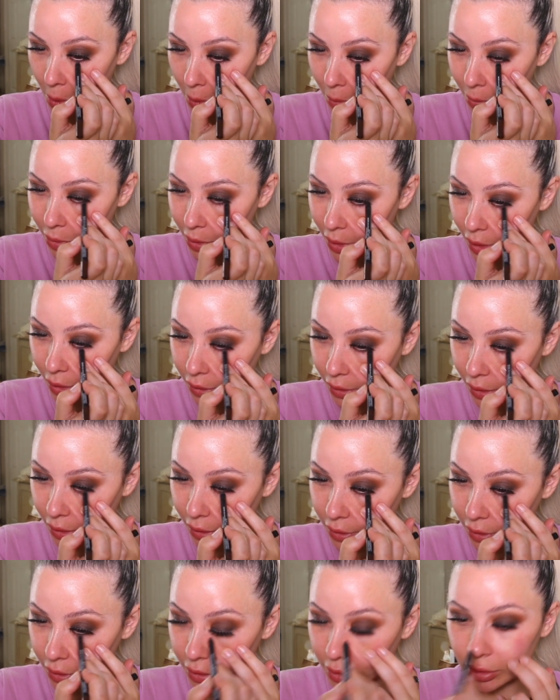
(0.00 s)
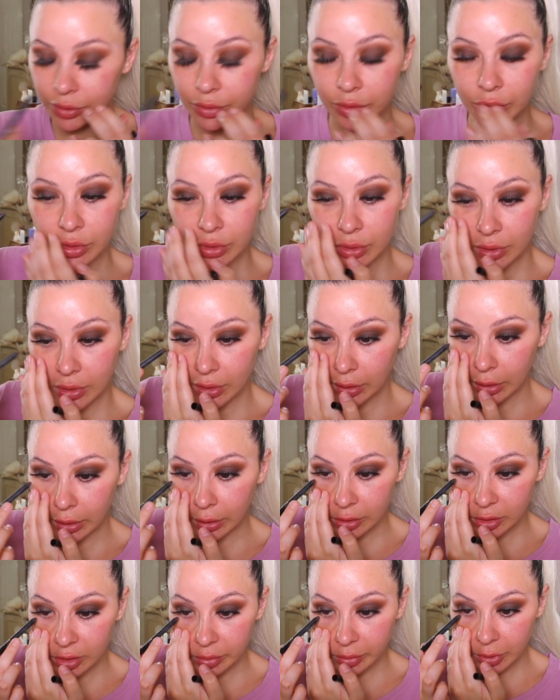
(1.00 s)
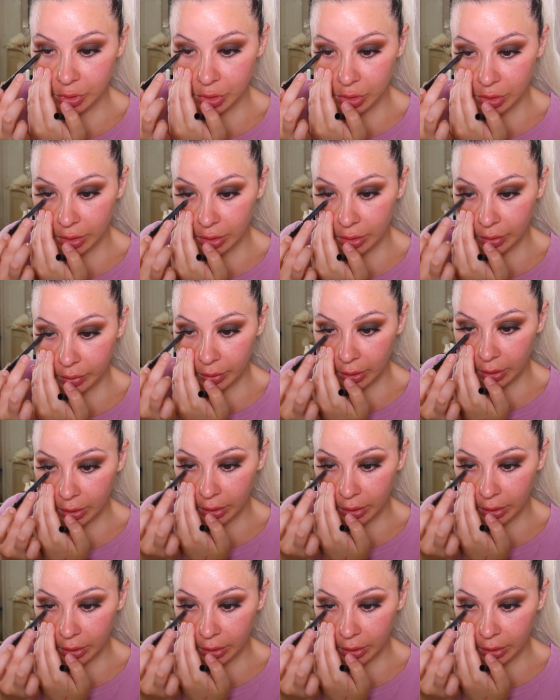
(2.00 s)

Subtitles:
brown liner because we're just gonna like smudge it anywhere